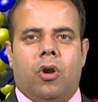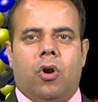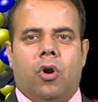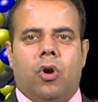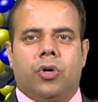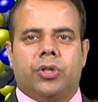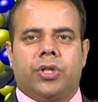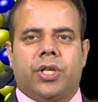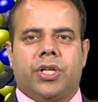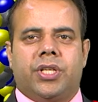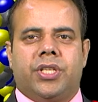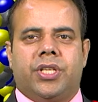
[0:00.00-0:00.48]

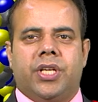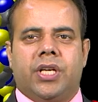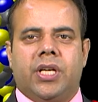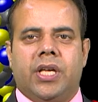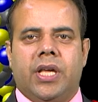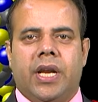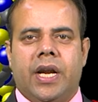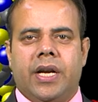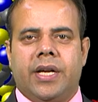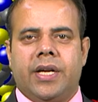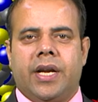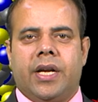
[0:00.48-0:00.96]
On the
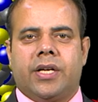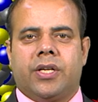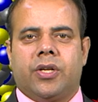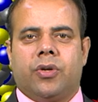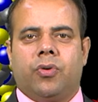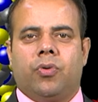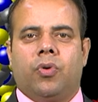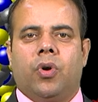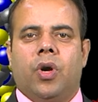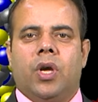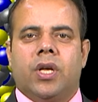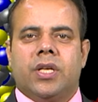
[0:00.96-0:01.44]

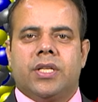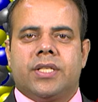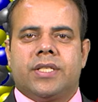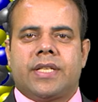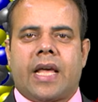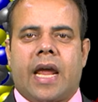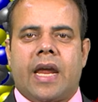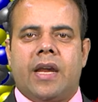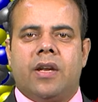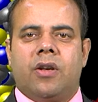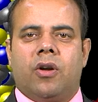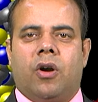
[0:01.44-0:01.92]
degradative
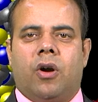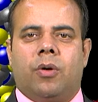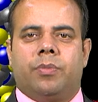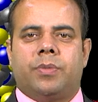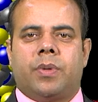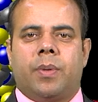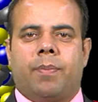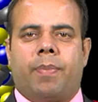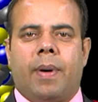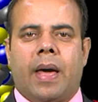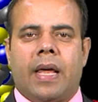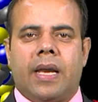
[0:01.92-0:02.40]
side
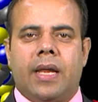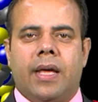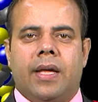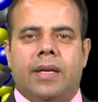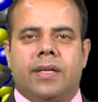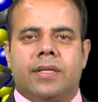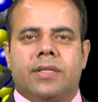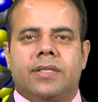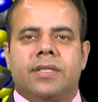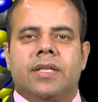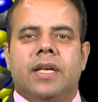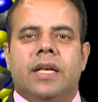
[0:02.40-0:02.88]
of the
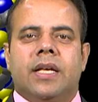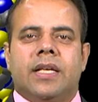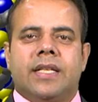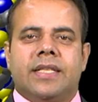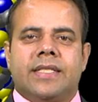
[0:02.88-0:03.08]
balance,